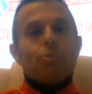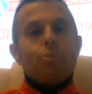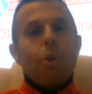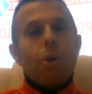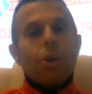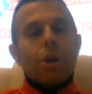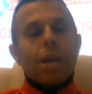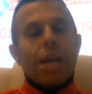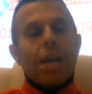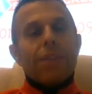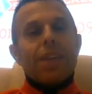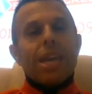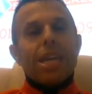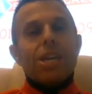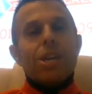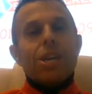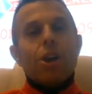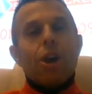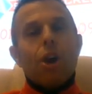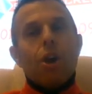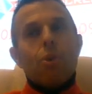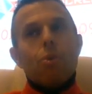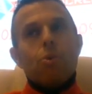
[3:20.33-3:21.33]
what can they
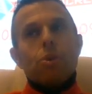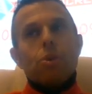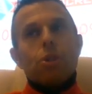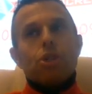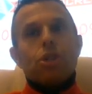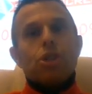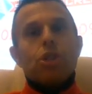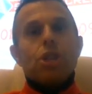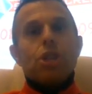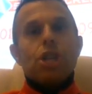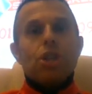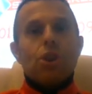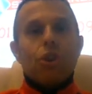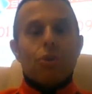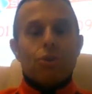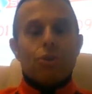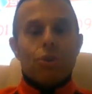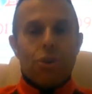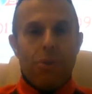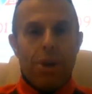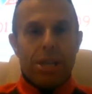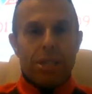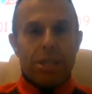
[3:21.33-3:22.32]
go to the
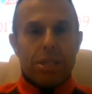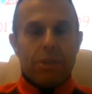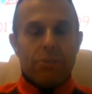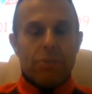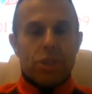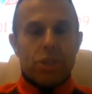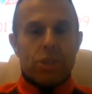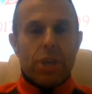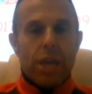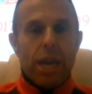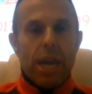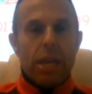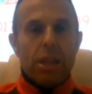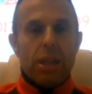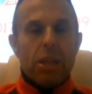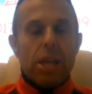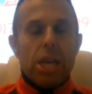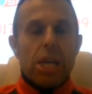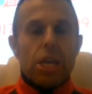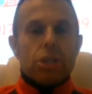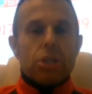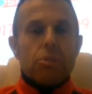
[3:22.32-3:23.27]
other end of the scale?